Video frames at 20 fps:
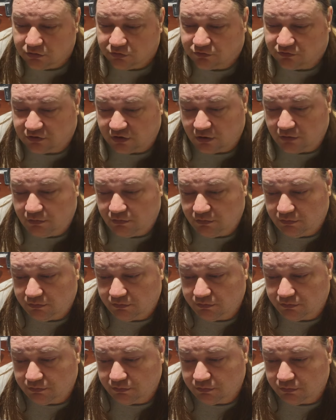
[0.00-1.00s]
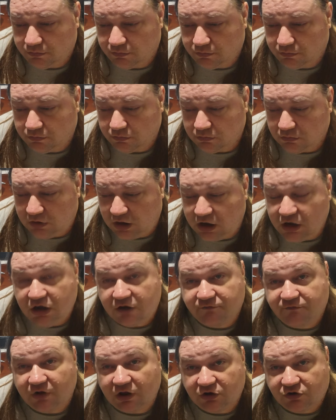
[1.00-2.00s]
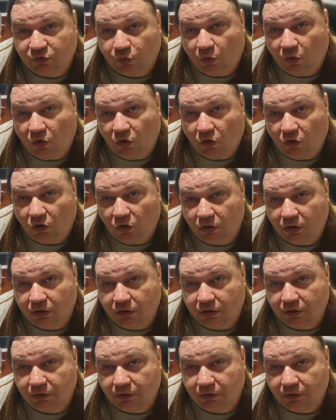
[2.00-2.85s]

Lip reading: some individual